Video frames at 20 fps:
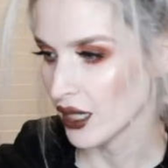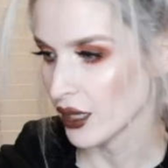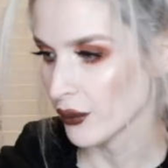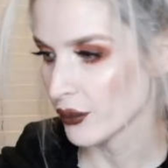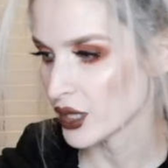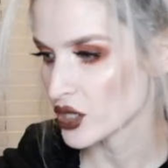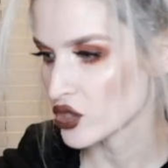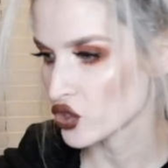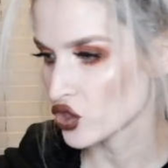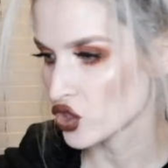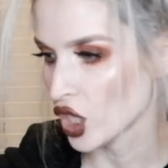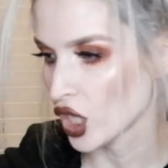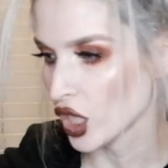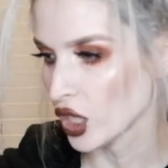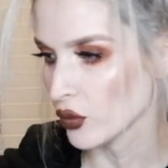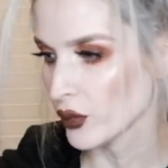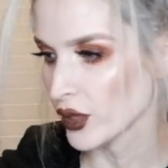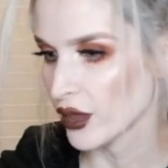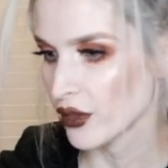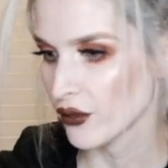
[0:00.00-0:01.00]
then I'm gonna start
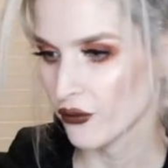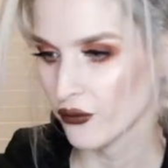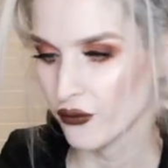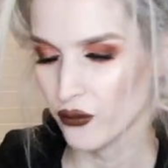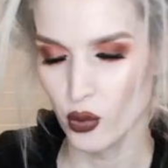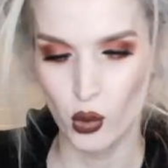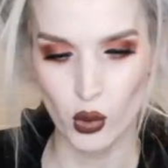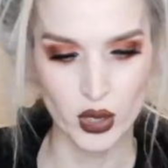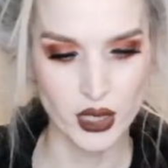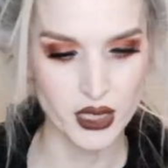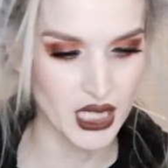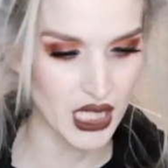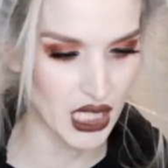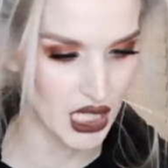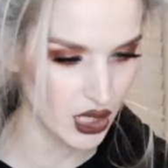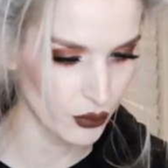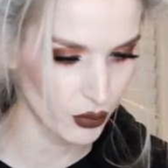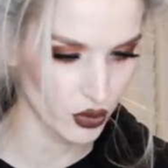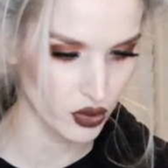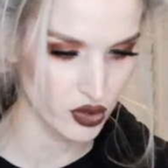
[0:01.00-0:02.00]
with 4
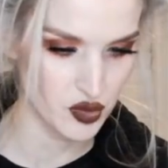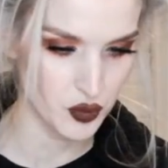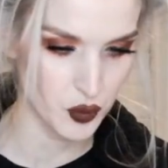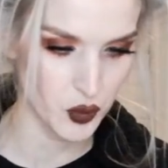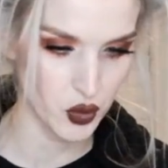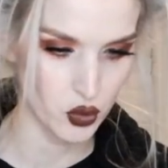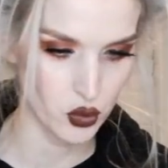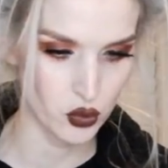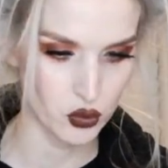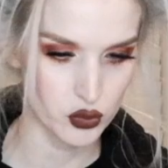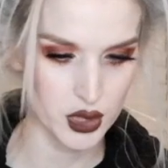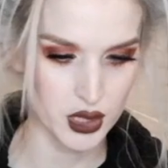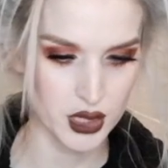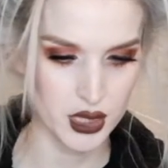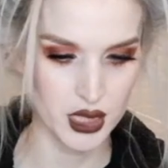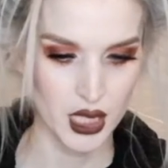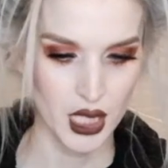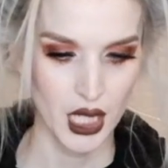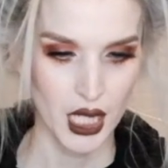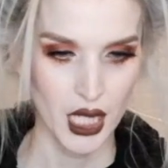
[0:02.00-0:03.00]
tablespoons
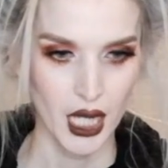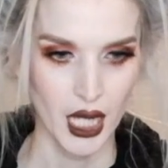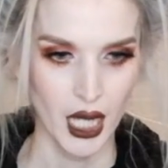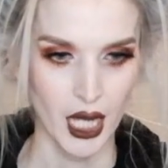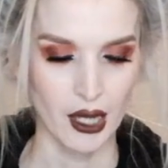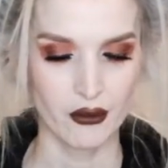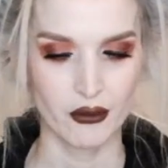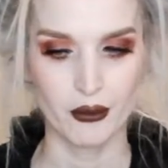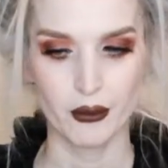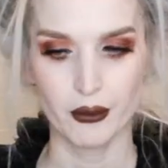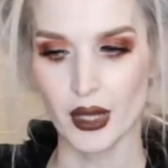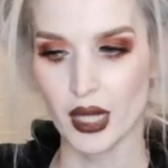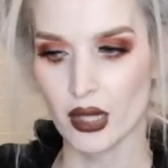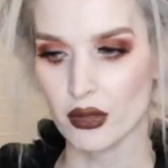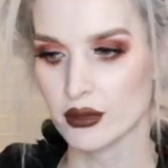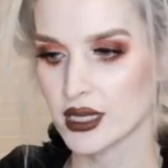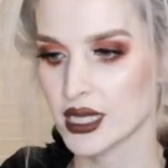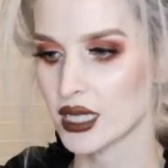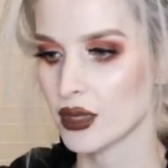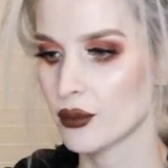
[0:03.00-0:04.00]
of
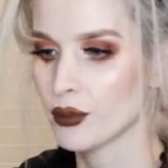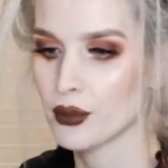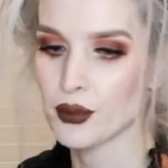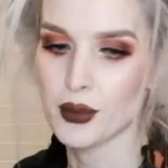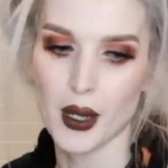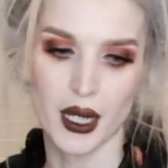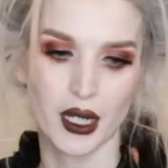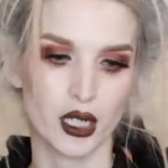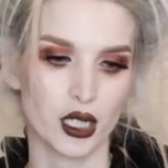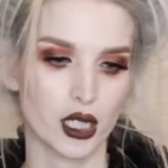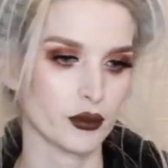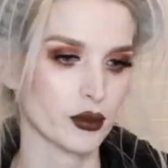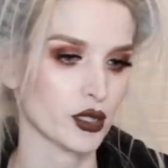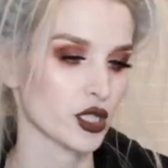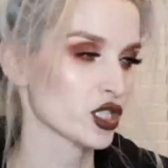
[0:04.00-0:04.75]
melted butter. I'm gonna